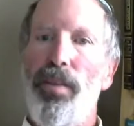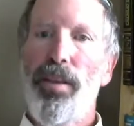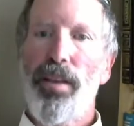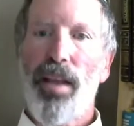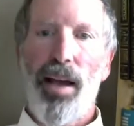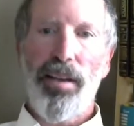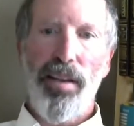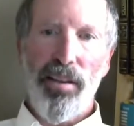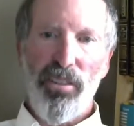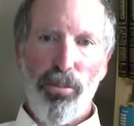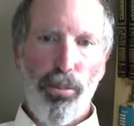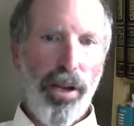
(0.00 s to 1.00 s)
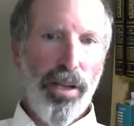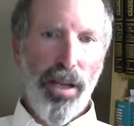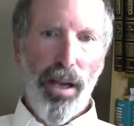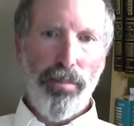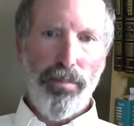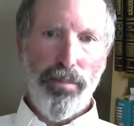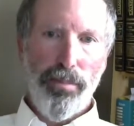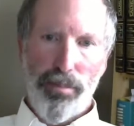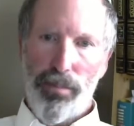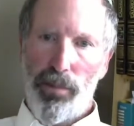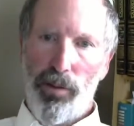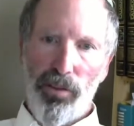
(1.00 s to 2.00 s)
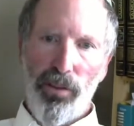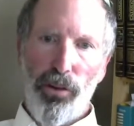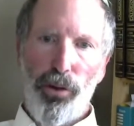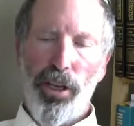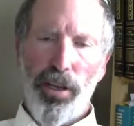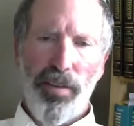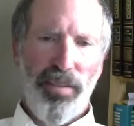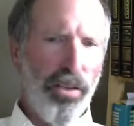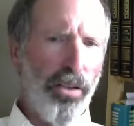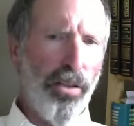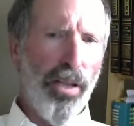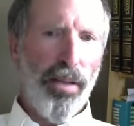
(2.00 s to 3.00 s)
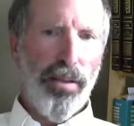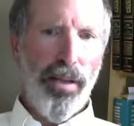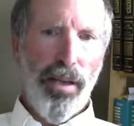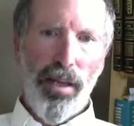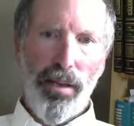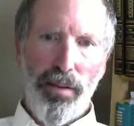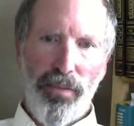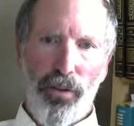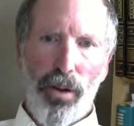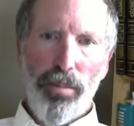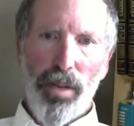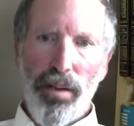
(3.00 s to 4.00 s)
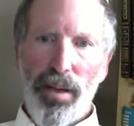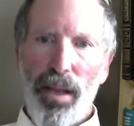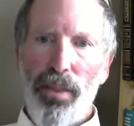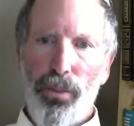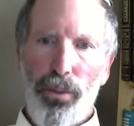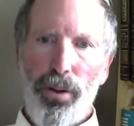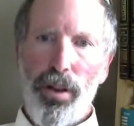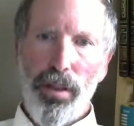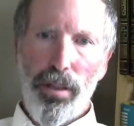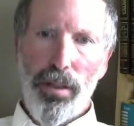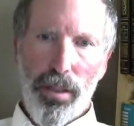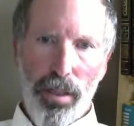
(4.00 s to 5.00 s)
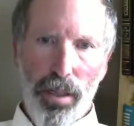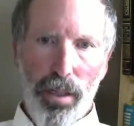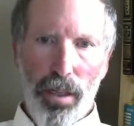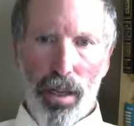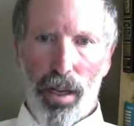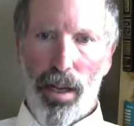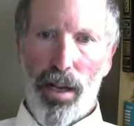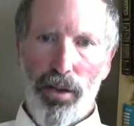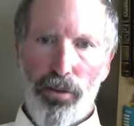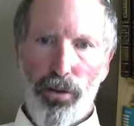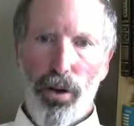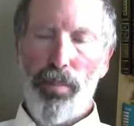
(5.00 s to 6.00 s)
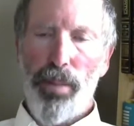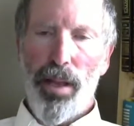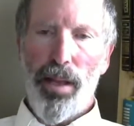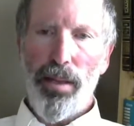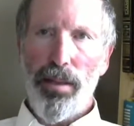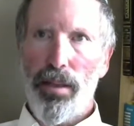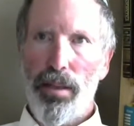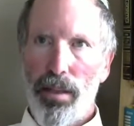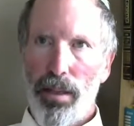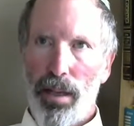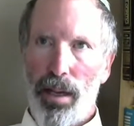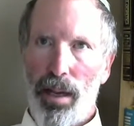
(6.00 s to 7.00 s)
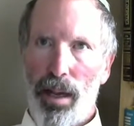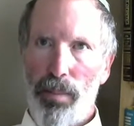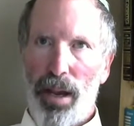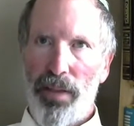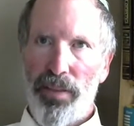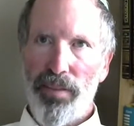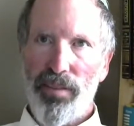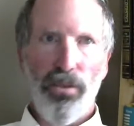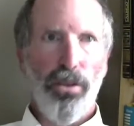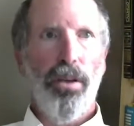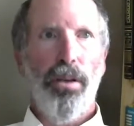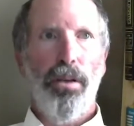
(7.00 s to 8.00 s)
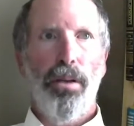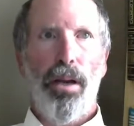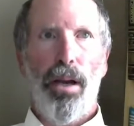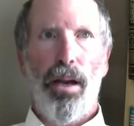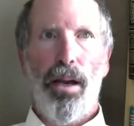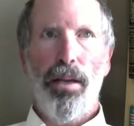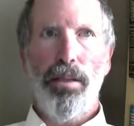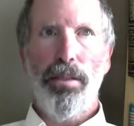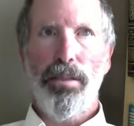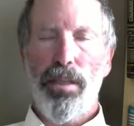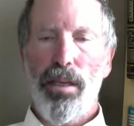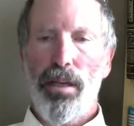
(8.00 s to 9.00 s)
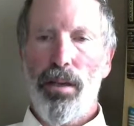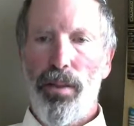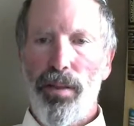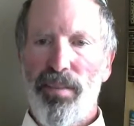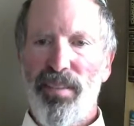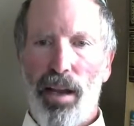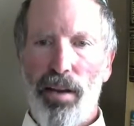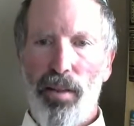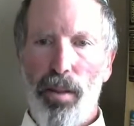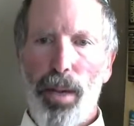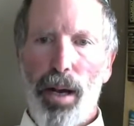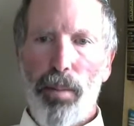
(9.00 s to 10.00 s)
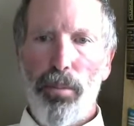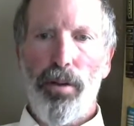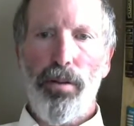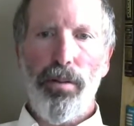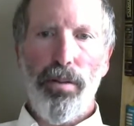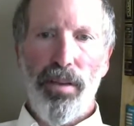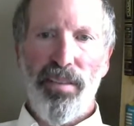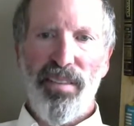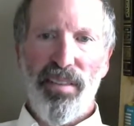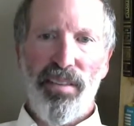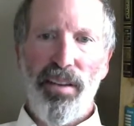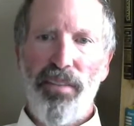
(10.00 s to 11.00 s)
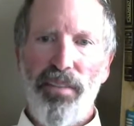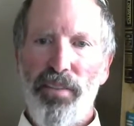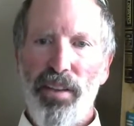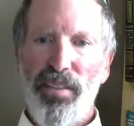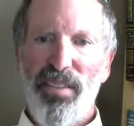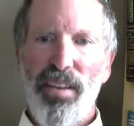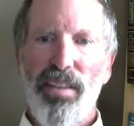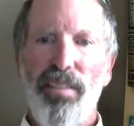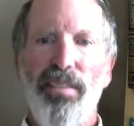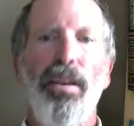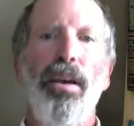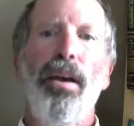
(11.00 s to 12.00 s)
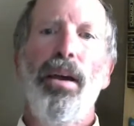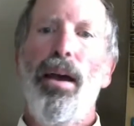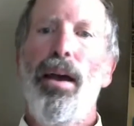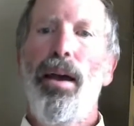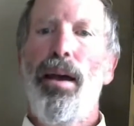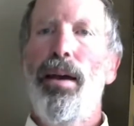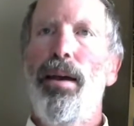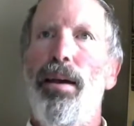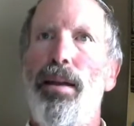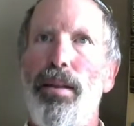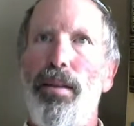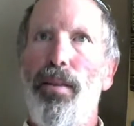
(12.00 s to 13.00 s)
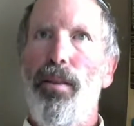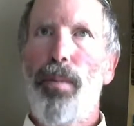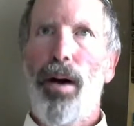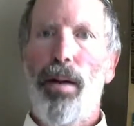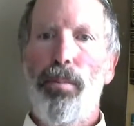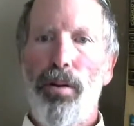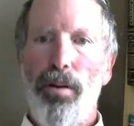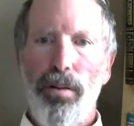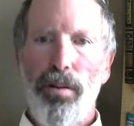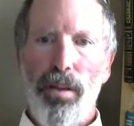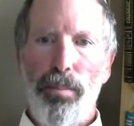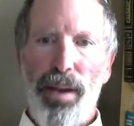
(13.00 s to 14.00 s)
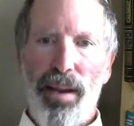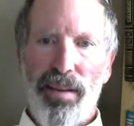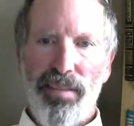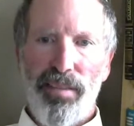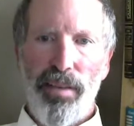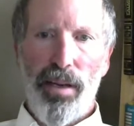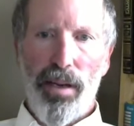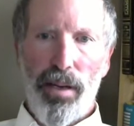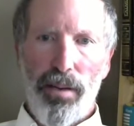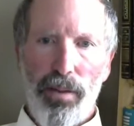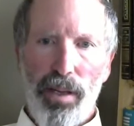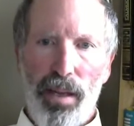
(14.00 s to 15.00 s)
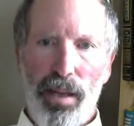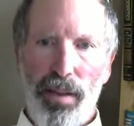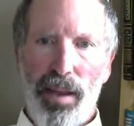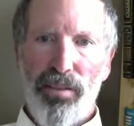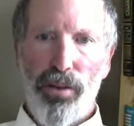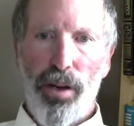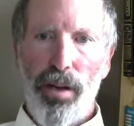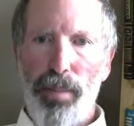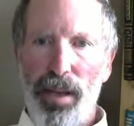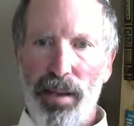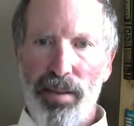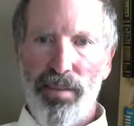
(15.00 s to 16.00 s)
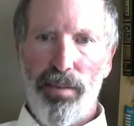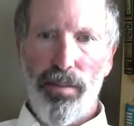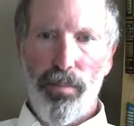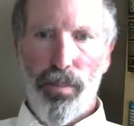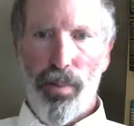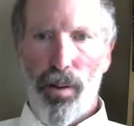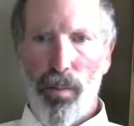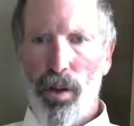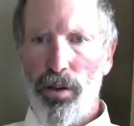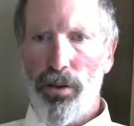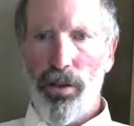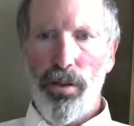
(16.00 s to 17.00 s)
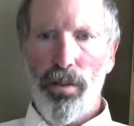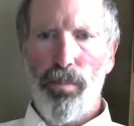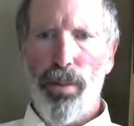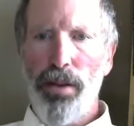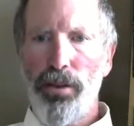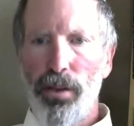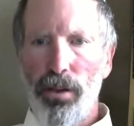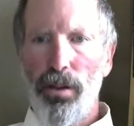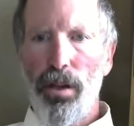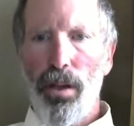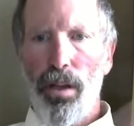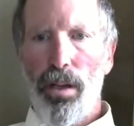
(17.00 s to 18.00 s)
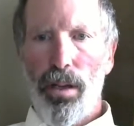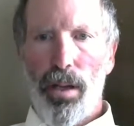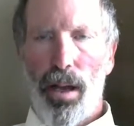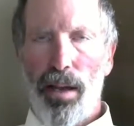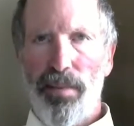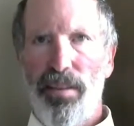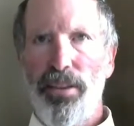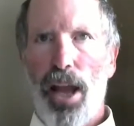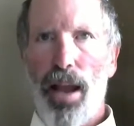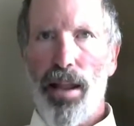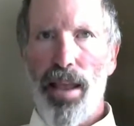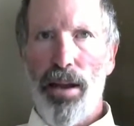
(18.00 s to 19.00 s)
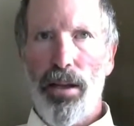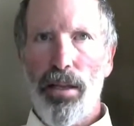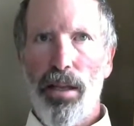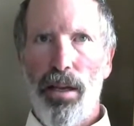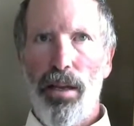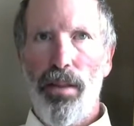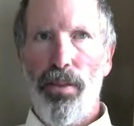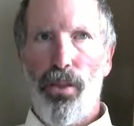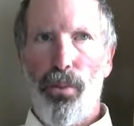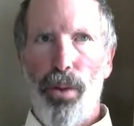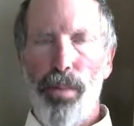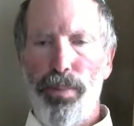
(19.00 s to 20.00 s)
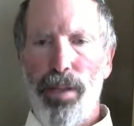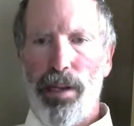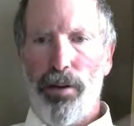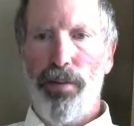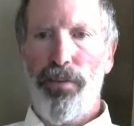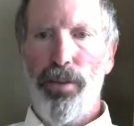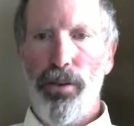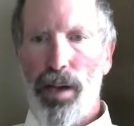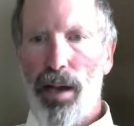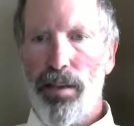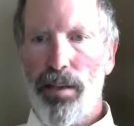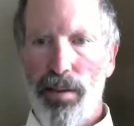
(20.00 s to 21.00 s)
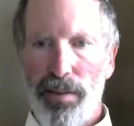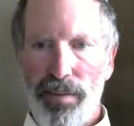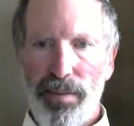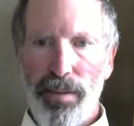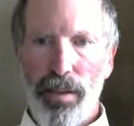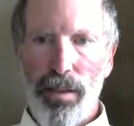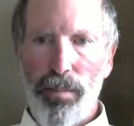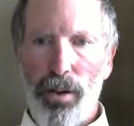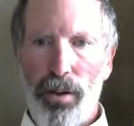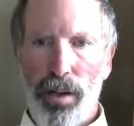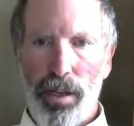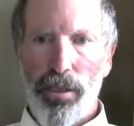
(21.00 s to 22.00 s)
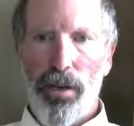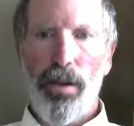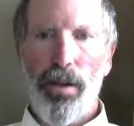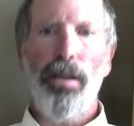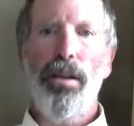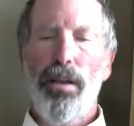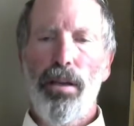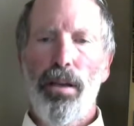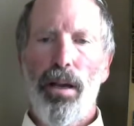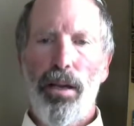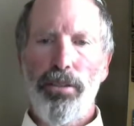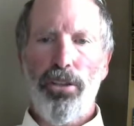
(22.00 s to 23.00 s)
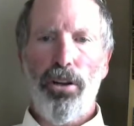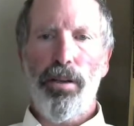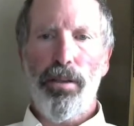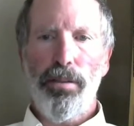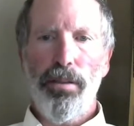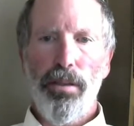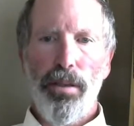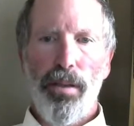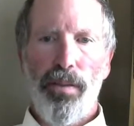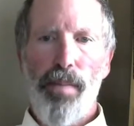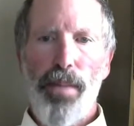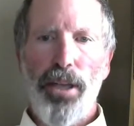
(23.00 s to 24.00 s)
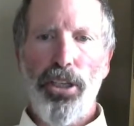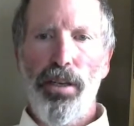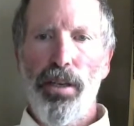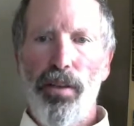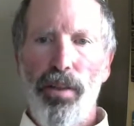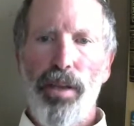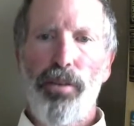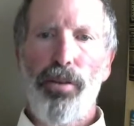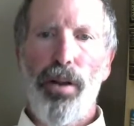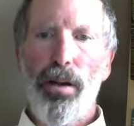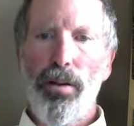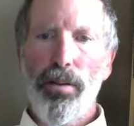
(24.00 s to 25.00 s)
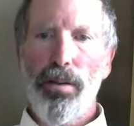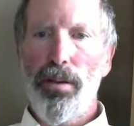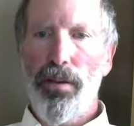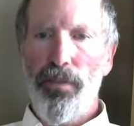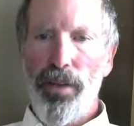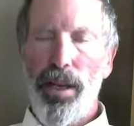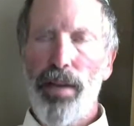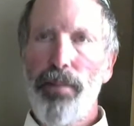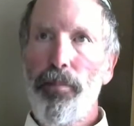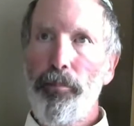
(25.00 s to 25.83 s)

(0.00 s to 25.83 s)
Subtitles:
the continents break up? It was the original single continent formed on day 3, Dirac hypothesis, until the start of the Marble in 1656. And the Marble impacts year, when you had the asteroid impacts, 1 or 2, probably 2, see Jack Haneke and 3 peer-reviewed articles in the Terra journal that I mentioned in the intro video.